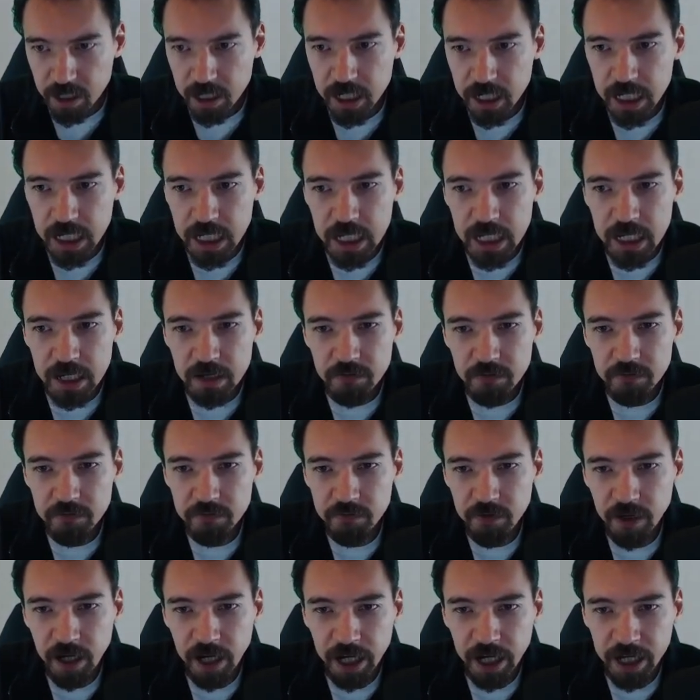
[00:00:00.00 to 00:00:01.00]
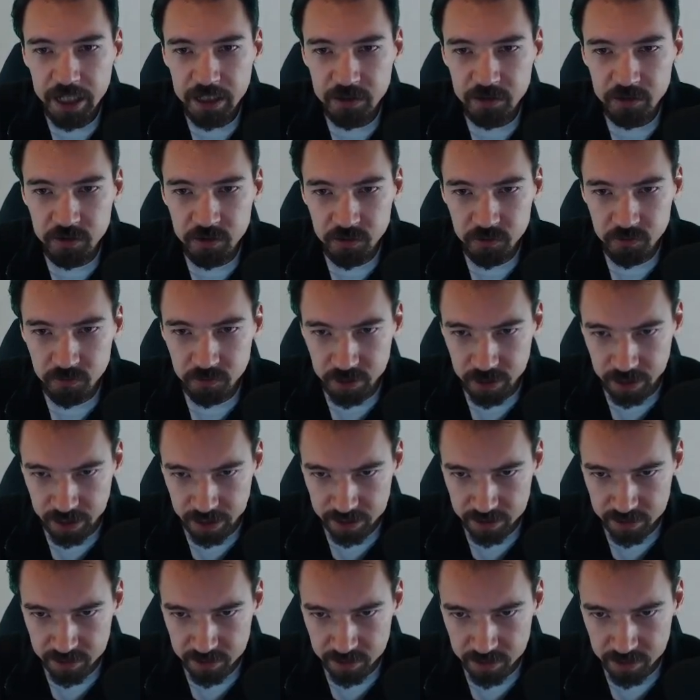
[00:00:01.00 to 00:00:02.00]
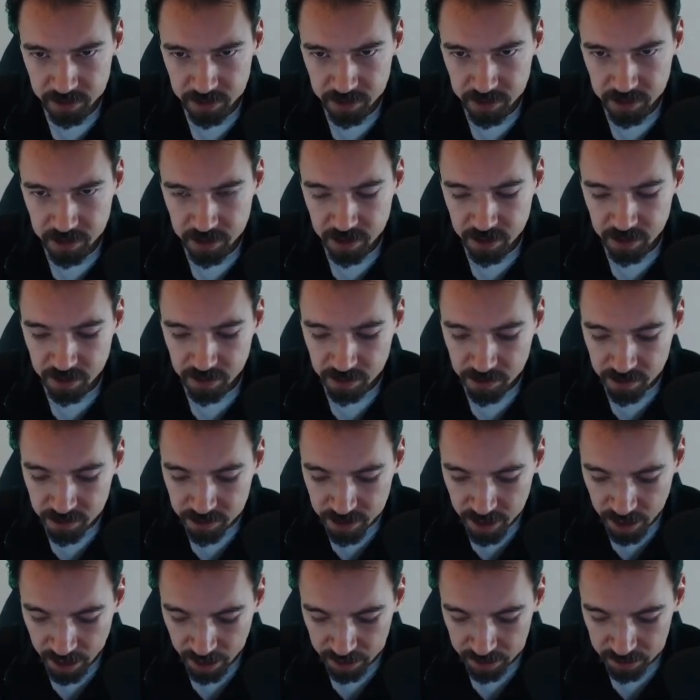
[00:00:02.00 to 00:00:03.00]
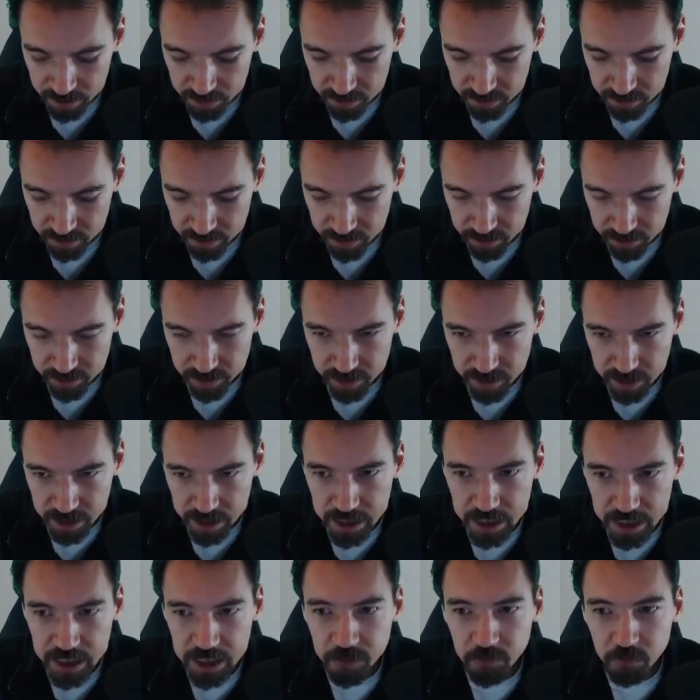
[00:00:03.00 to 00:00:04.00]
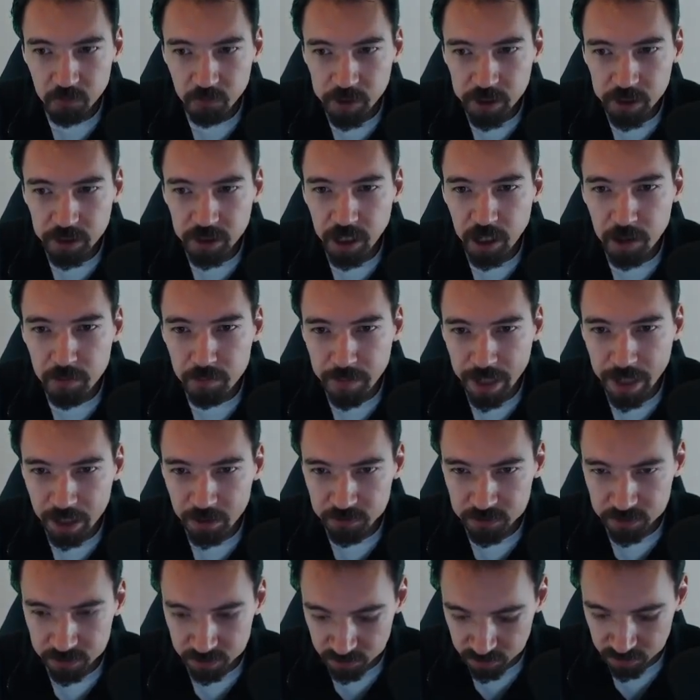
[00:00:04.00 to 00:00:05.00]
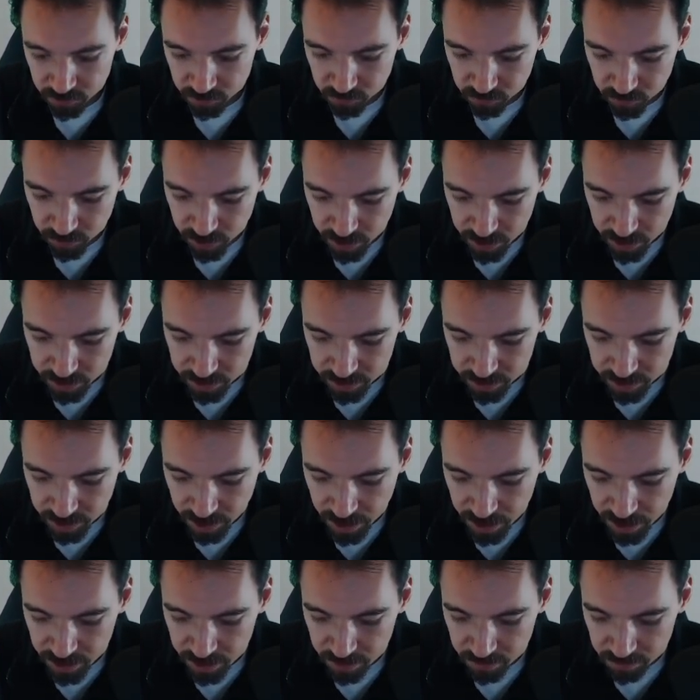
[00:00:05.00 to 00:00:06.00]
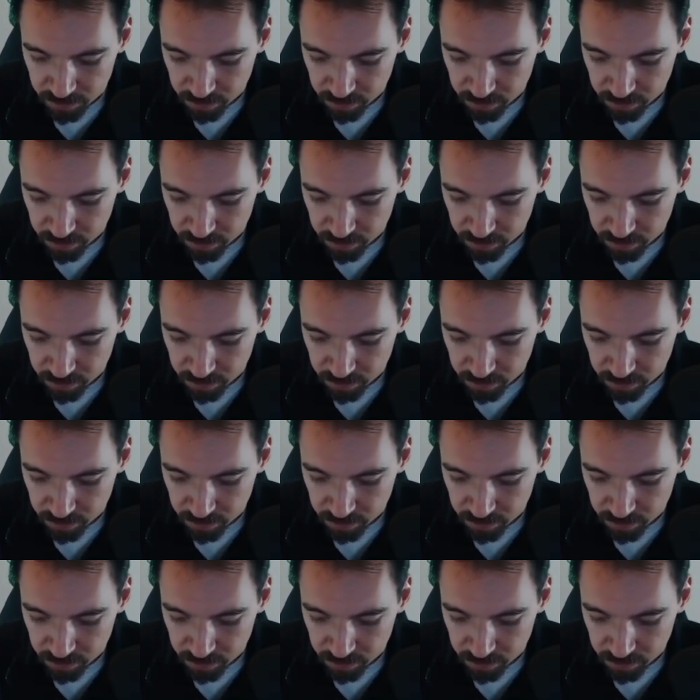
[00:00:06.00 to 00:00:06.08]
If I do this, then it will amount to taking the